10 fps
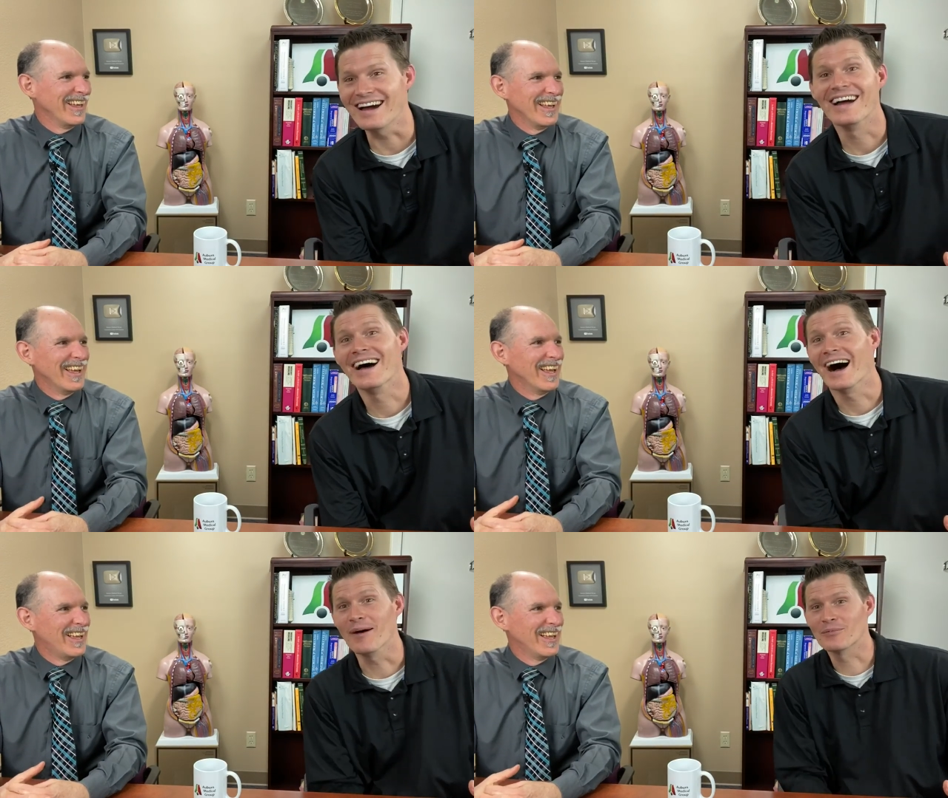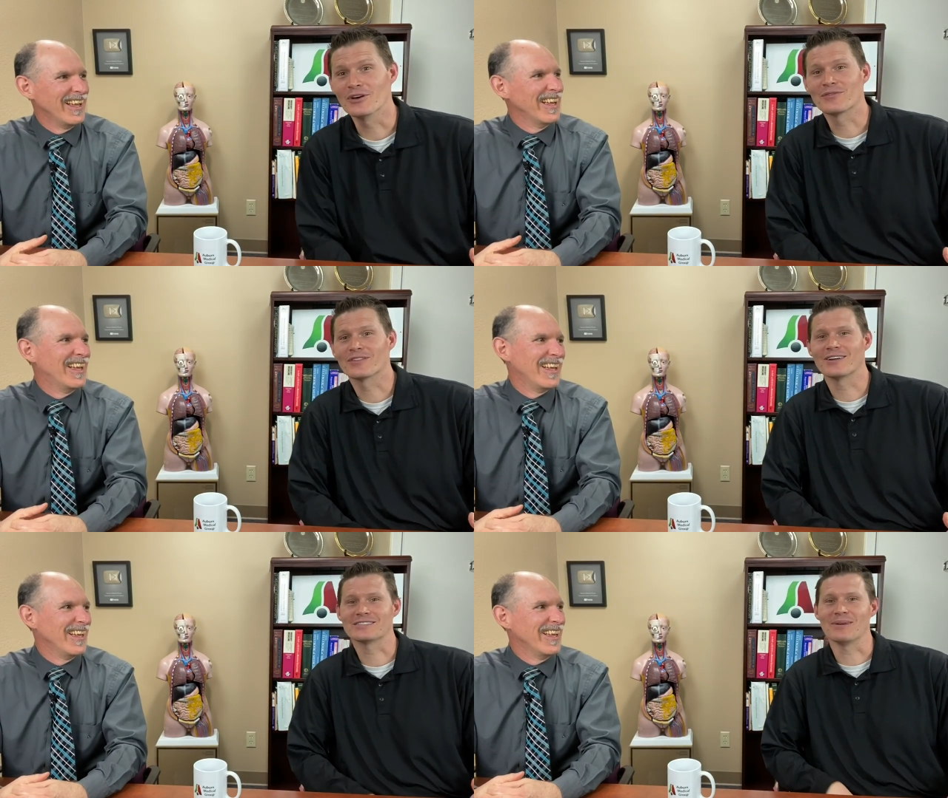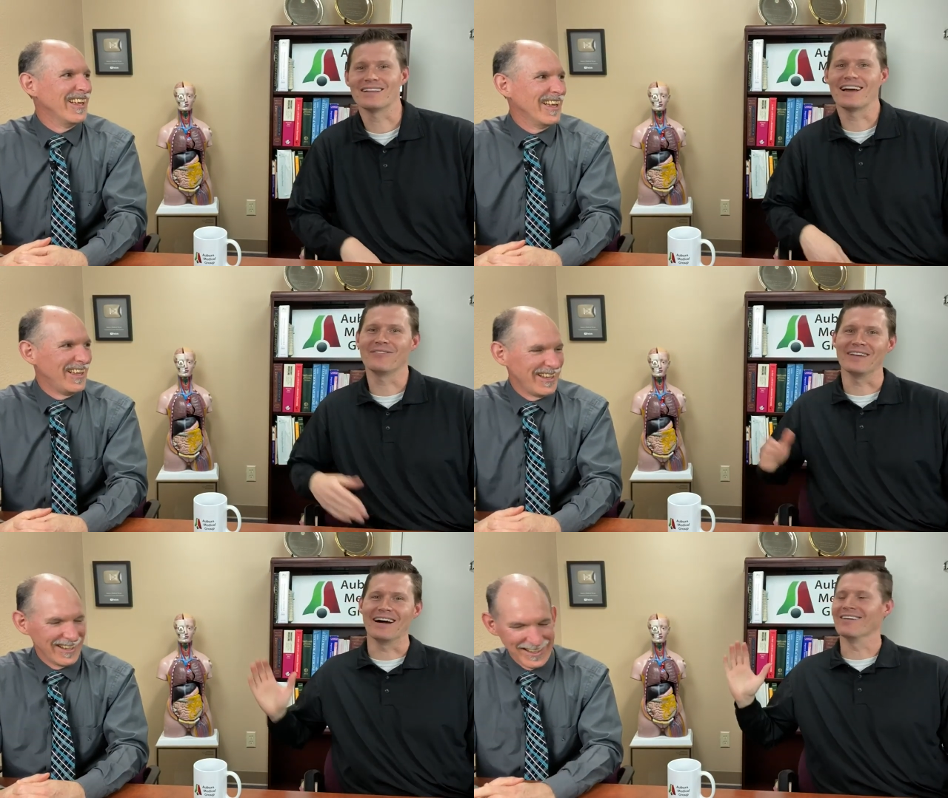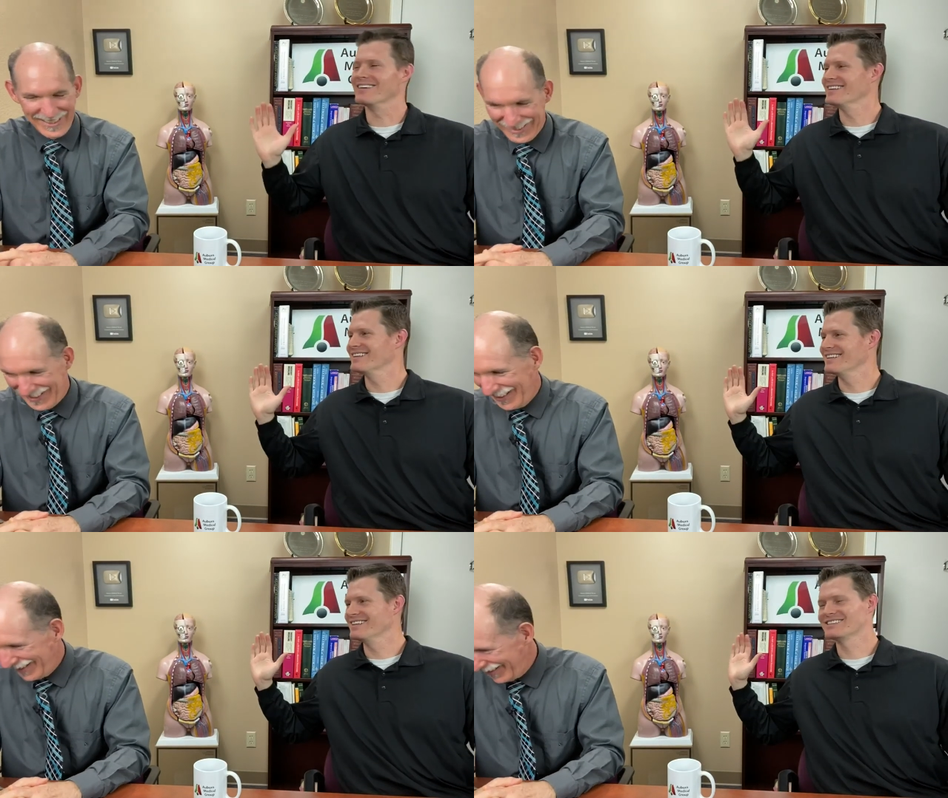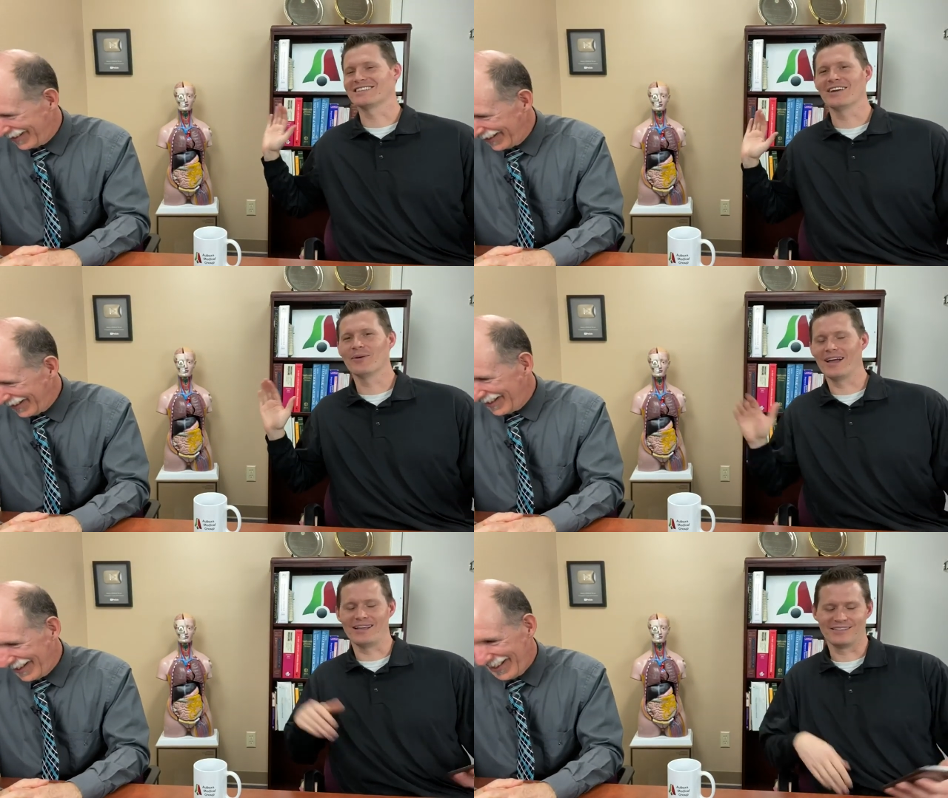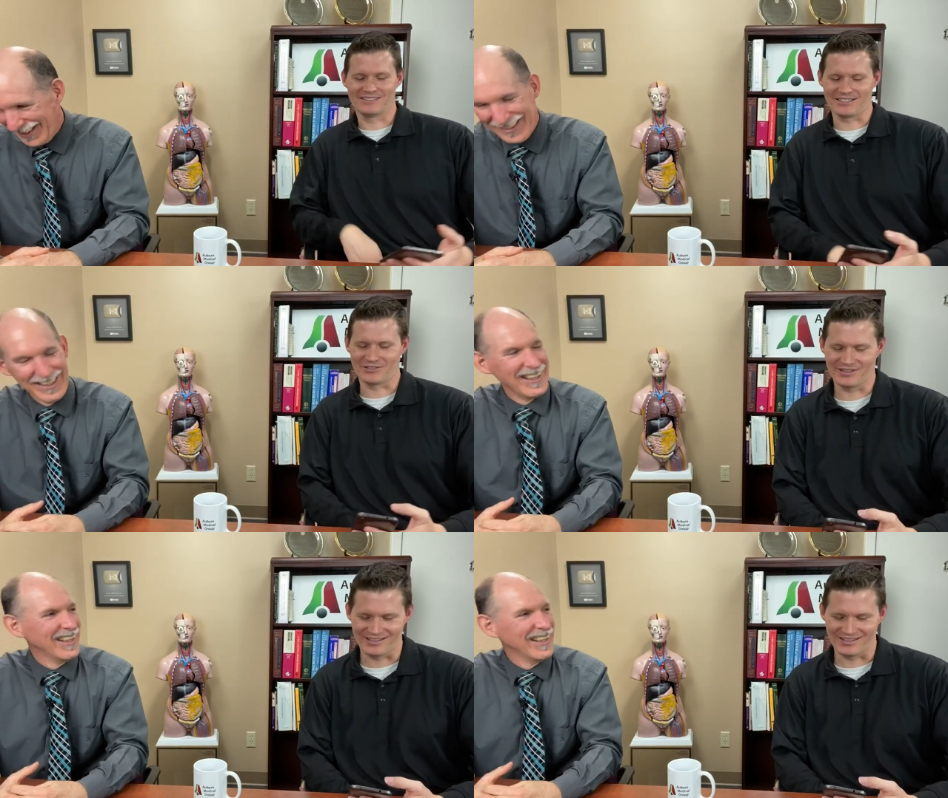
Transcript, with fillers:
Speaker 1: yeah, I'm good for the rest of my life now. Stay away, six